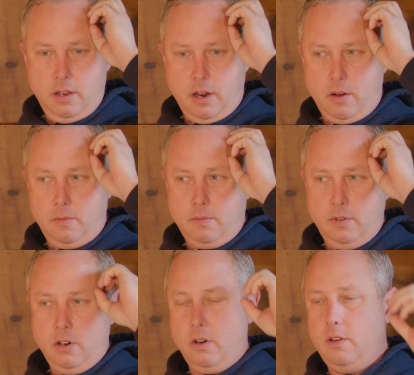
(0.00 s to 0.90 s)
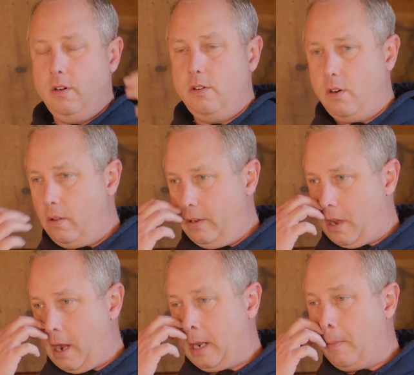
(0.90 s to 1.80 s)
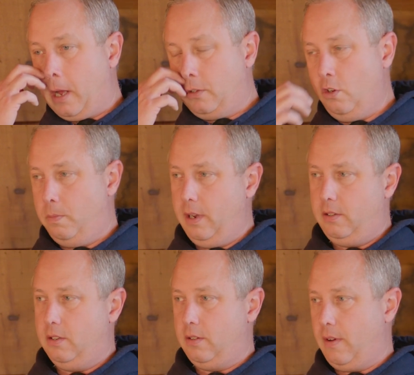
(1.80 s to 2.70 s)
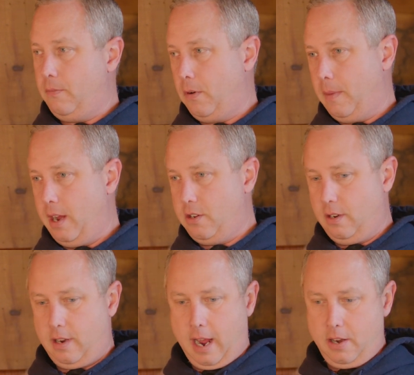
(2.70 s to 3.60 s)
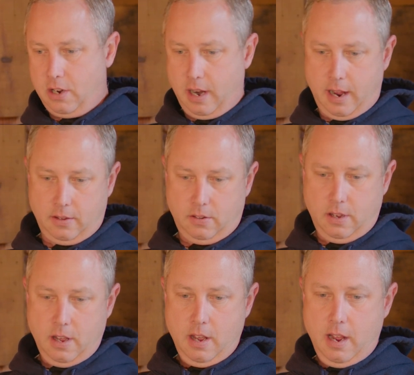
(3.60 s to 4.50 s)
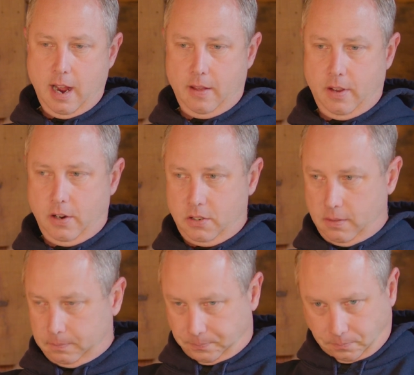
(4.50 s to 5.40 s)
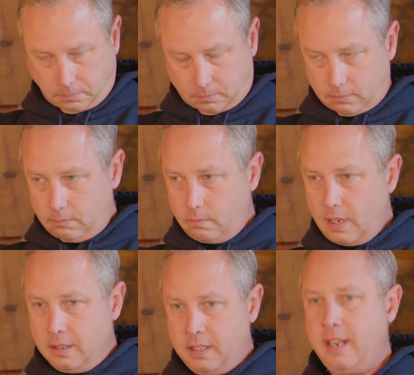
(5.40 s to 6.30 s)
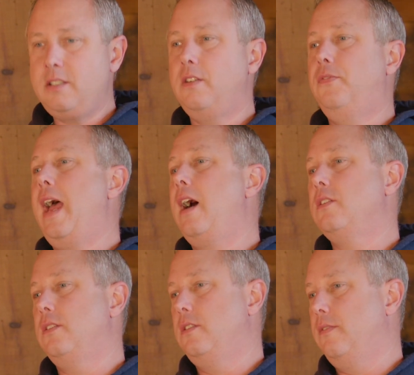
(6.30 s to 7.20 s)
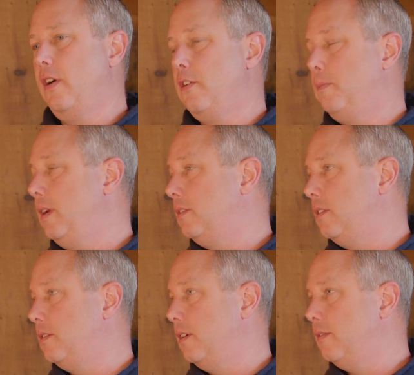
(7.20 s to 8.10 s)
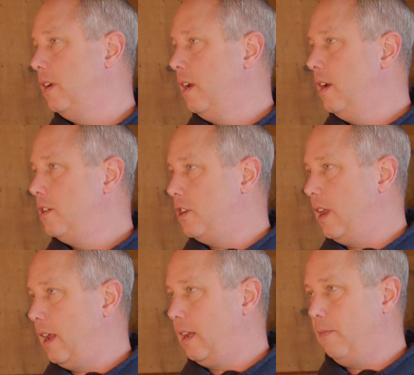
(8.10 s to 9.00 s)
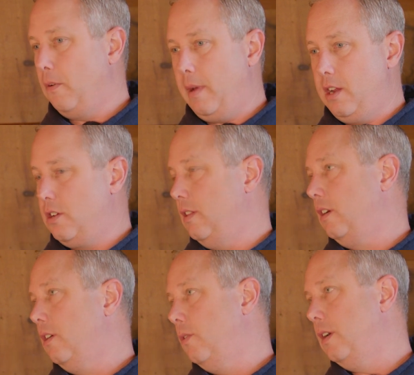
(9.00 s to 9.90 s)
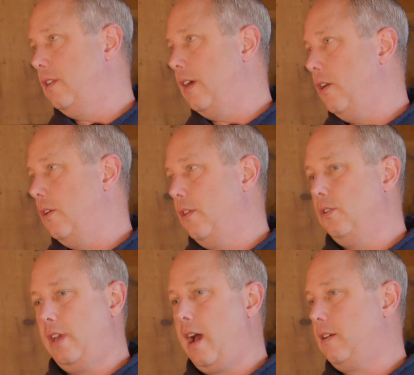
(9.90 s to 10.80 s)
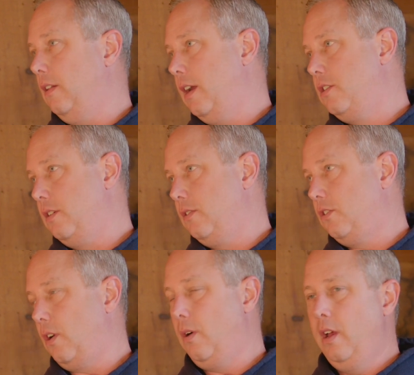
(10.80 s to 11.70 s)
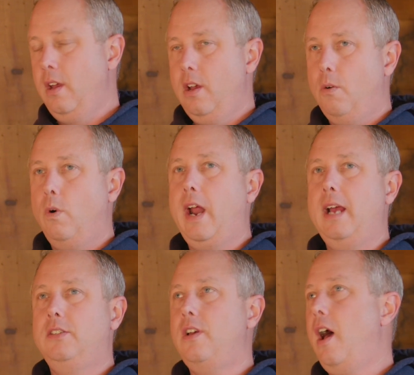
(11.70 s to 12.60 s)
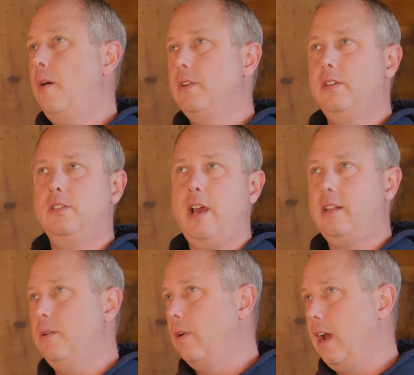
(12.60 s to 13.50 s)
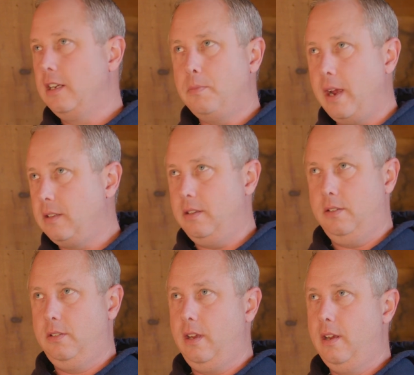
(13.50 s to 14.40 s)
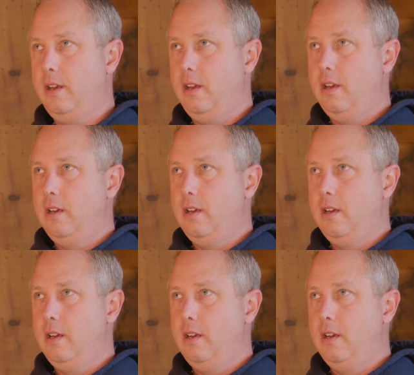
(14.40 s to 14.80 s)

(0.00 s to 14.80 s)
you're only talking about two pieces of information, H and S. And there's tens of thousands of other pieces of genetic information that go into those calculations. So what I saw was exactly what I expected to see.